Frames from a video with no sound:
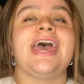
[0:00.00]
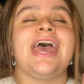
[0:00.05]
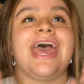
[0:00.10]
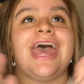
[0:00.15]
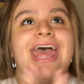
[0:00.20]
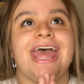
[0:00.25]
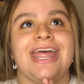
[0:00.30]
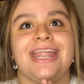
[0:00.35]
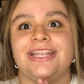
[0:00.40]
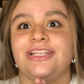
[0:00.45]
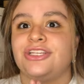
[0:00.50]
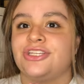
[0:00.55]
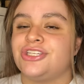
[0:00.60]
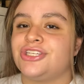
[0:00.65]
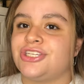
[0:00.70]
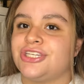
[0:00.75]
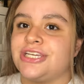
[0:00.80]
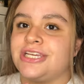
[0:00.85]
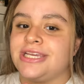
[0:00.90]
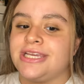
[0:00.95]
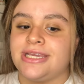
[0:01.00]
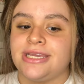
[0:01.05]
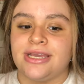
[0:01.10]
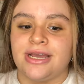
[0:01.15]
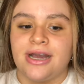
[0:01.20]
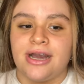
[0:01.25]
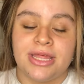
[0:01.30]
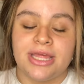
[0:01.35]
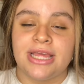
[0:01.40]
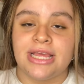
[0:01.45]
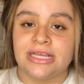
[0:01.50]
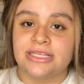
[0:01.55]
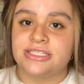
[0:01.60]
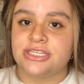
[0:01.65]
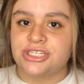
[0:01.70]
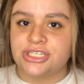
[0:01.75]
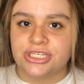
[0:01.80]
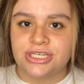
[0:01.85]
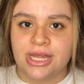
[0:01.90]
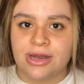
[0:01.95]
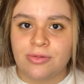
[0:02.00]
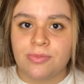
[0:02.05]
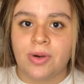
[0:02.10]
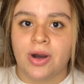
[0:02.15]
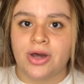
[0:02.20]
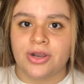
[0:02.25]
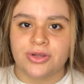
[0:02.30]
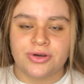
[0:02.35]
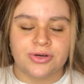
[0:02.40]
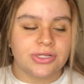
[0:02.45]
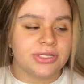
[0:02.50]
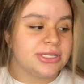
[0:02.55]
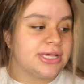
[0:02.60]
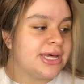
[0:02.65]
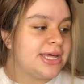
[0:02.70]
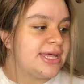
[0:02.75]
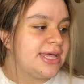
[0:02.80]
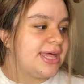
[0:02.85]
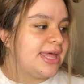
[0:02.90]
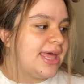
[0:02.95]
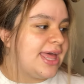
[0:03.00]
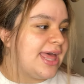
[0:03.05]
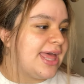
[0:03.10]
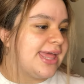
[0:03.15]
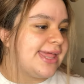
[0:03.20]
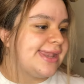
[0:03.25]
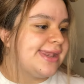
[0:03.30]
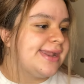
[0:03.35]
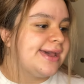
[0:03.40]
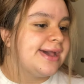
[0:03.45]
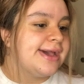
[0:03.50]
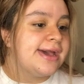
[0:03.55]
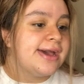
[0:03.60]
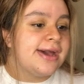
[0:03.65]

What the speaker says: and she is a Chanel model, and